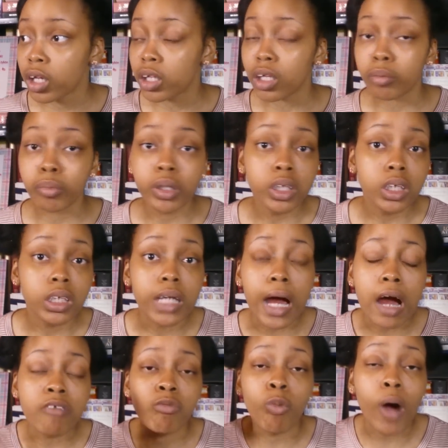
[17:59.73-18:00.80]
the ability to
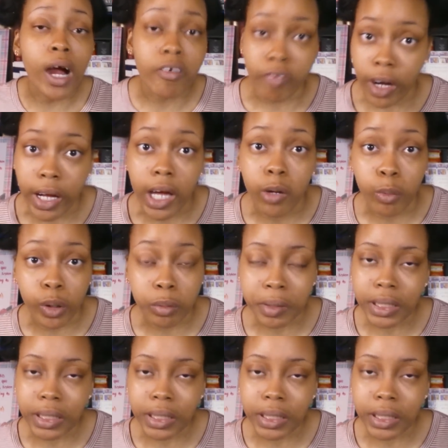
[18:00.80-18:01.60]
have wi-fi at work